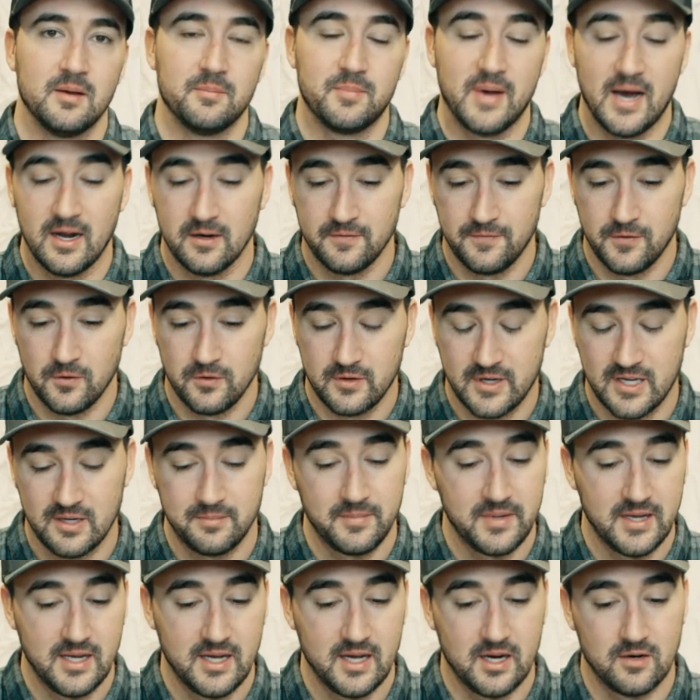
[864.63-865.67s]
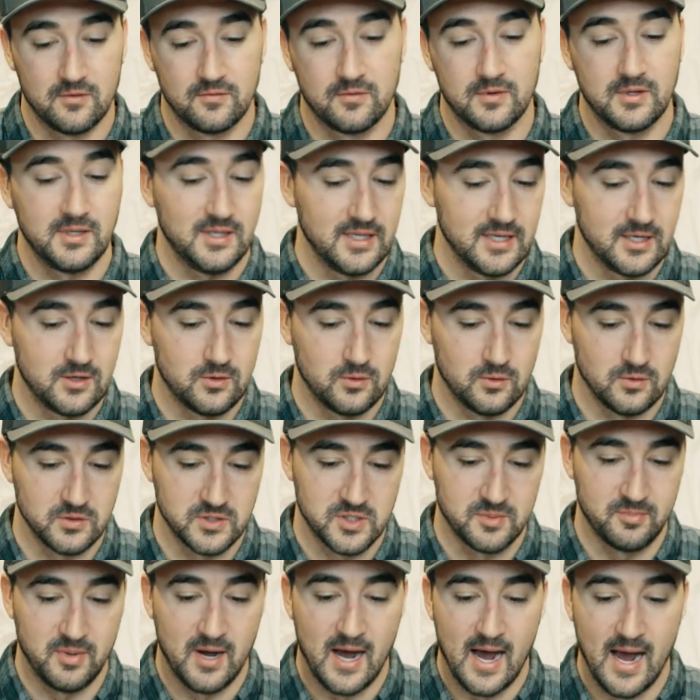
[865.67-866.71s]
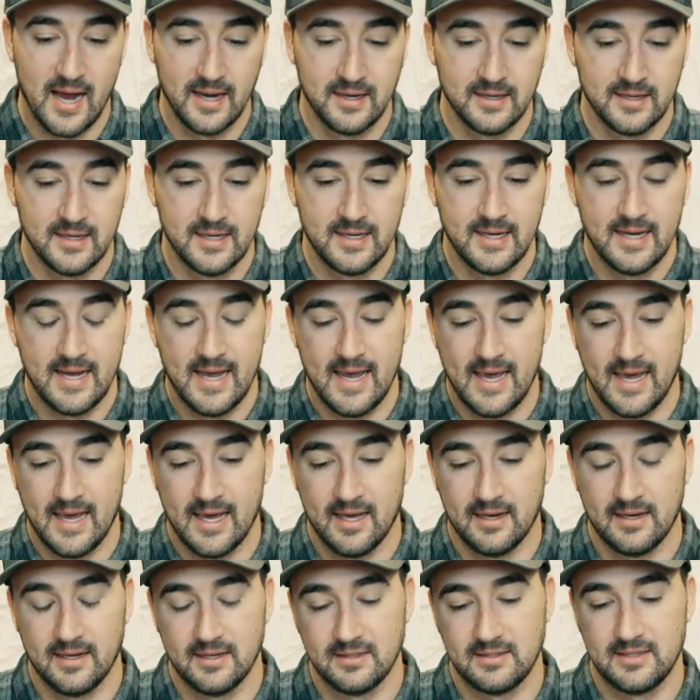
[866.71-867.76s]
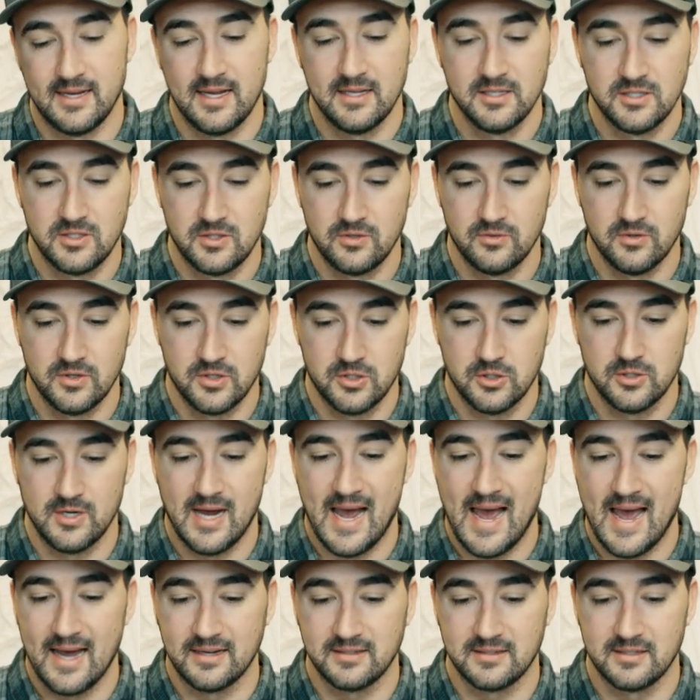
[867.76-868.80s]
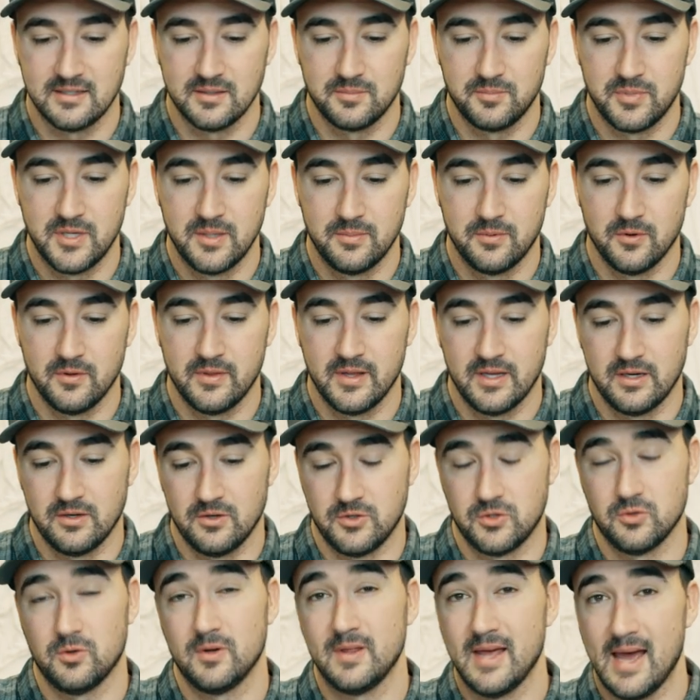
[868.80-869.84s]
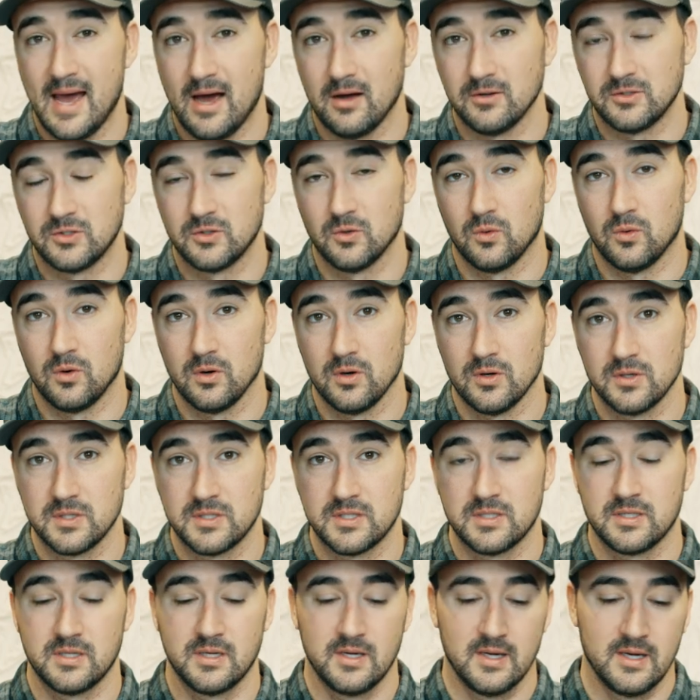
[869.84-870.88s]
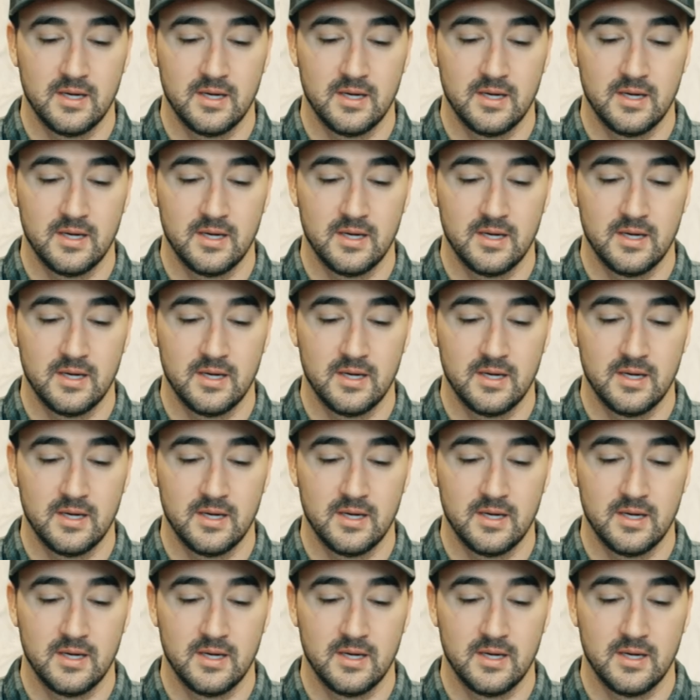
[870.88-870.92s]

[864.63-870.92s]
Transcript: Bountiful can be a really cool spot, and it tends to attract people that enjoy the outdoors,